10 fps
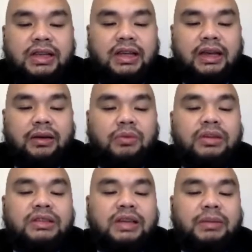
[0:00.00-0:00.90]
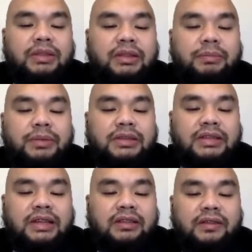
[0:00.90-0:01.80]
and only
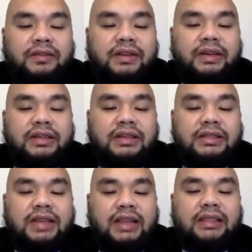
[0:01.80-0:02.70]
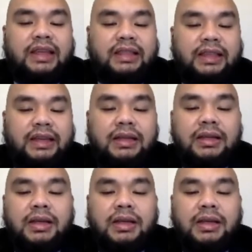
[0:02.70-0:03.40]
17% of ingredients had data